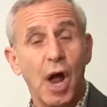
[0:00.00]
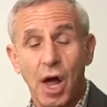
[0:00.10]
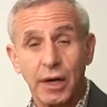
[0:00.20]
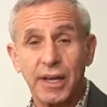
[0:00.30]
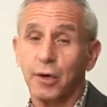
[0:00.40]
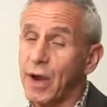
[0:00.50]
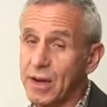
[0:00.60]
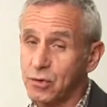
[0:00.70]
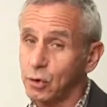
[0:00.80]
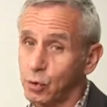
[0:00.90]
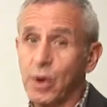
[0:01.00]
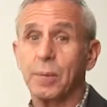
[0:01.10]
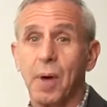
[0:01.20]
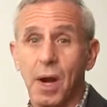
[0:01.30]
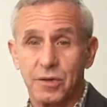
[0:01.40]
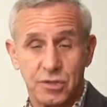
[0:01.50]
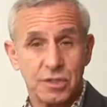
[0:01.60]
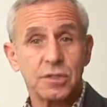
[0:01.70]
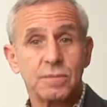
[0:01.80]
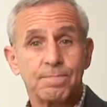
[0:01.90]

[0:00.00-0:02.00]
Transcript: on international trade policies